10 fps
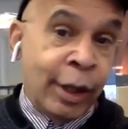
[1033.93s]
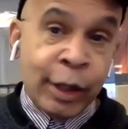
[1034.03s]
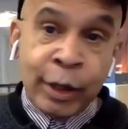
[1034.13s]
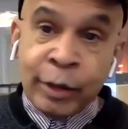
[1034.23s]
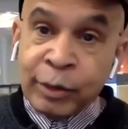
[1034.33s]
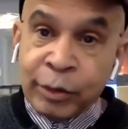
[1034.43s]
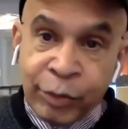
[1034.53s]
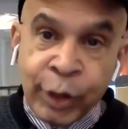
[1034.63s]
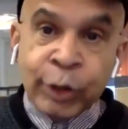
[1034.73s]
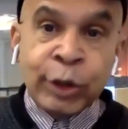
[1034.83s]
in other
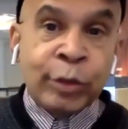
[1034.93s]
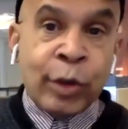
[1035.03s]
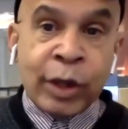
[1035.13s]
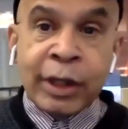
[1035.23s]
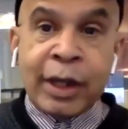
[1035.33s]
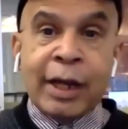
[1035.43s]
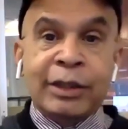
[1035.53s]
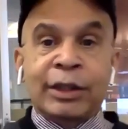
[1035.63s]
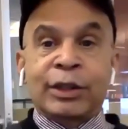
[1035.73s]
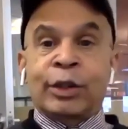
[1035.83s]
fields of
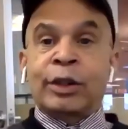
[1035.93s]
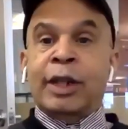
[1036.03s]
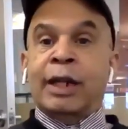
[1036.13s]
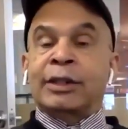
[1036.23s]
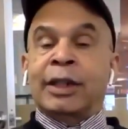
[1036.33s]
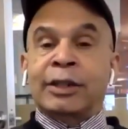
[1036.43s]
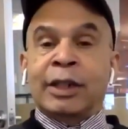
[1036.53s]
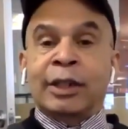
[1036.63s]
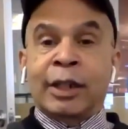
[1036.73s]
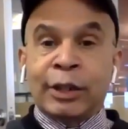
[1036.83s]
organizing. So in that
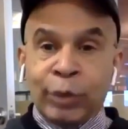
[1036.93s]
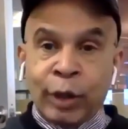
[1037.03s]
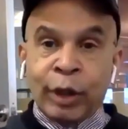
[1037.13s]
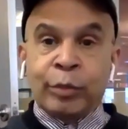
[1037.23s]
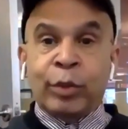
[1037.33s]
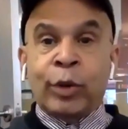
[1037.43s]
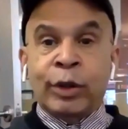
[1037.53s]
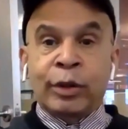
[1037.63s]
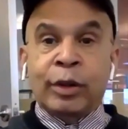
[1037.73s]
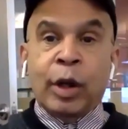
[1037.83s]
sense, I think it's really
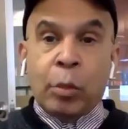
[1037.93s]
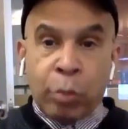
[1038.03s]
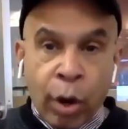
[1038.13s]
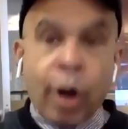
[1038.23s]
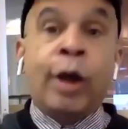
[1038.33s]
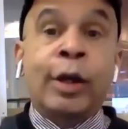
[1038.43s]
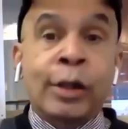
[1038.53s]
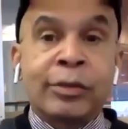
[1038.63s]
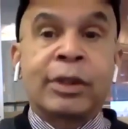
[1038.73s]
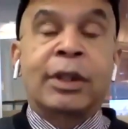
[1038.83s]
important part
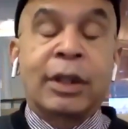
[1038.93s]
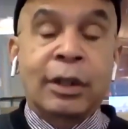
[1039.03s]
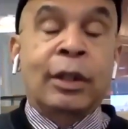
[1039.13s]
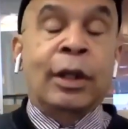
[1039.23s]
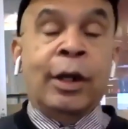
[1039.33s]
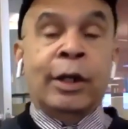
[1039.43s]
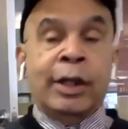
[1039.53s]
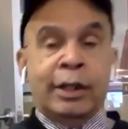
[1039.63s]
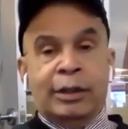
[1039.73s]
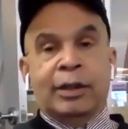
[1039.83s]
of
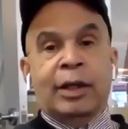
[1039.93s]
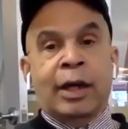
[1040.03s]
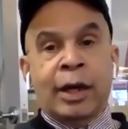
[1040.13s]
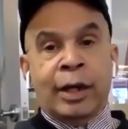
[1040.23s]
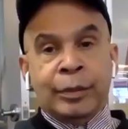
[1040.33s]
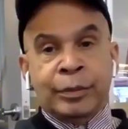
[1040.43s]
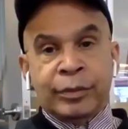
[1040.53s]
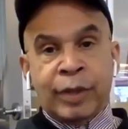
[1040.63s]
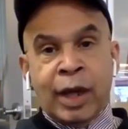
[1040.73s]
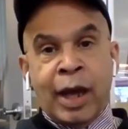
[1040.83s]
learning how
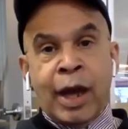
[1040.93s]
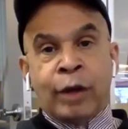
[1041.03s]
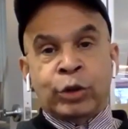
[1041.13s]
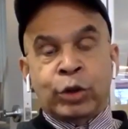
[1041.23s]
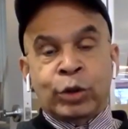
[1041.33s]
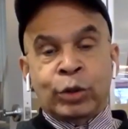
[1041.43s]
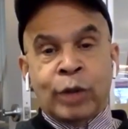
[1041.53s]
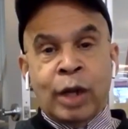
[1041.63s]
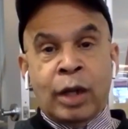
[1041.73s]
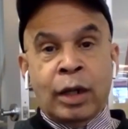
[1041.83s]
to
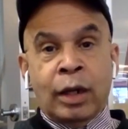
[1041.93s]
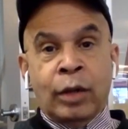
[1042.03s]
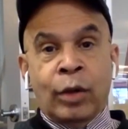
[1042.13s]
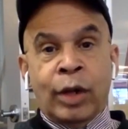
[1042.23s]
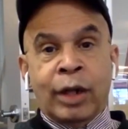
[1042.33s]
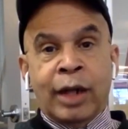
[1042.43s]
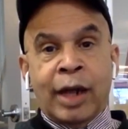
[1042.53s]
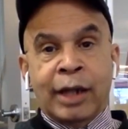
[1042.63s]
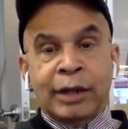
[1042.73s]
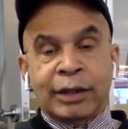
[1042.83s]

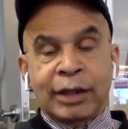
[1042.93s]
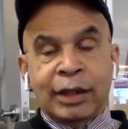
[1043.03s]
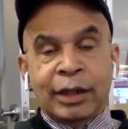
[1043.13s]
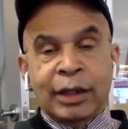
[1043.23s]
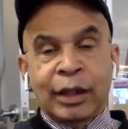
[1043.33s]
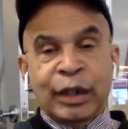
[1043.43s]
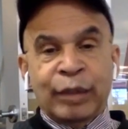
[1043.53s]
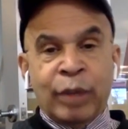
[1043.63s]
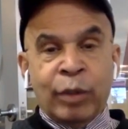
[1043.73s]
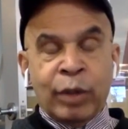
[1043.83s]
organize.
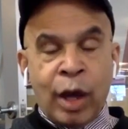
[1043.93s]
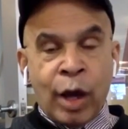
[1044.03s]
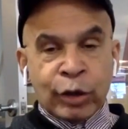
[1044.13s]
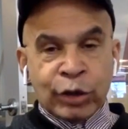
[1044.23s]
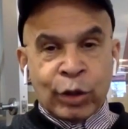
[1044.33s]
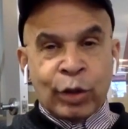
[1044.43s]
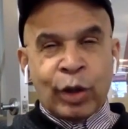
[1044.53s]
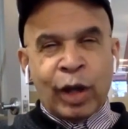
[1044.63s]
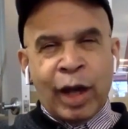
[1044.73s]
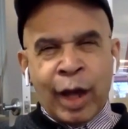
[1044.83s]
But we
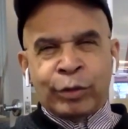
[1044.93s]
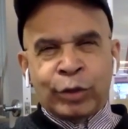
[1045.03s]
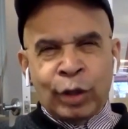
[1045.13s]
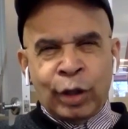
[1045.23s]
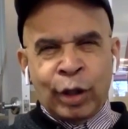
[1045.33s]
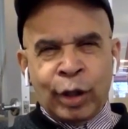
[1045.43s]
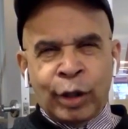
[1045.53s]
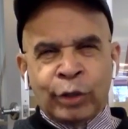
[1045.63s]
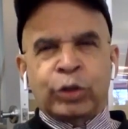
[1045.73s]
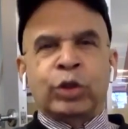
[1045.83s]
also have to
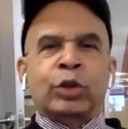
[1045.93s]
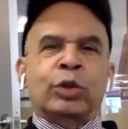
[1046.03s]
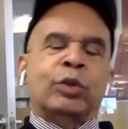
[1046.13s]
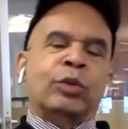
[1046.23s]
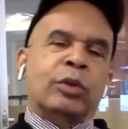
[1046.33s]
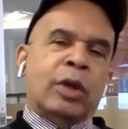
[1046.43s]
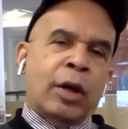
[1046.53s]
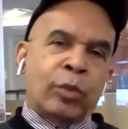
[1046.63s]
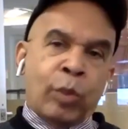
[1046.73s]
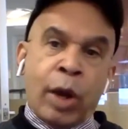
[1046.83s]
learn to
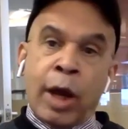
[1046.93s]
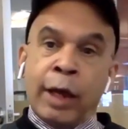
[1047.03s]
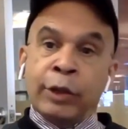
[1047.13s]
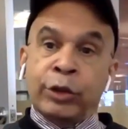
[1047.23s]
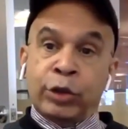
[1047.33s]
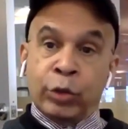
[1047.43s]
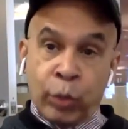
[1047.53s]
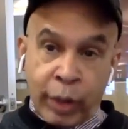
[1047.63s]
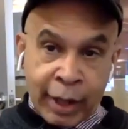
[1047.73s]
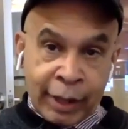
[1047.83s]
run to
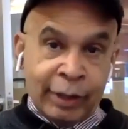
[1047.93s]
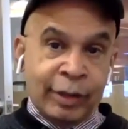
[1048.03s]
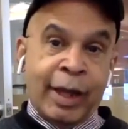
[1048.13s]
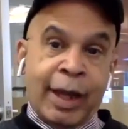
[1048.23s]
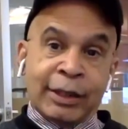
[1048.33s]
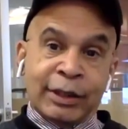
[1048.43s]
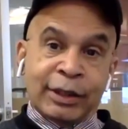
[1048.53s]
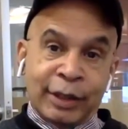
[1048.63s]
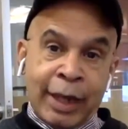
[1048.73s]
win. That's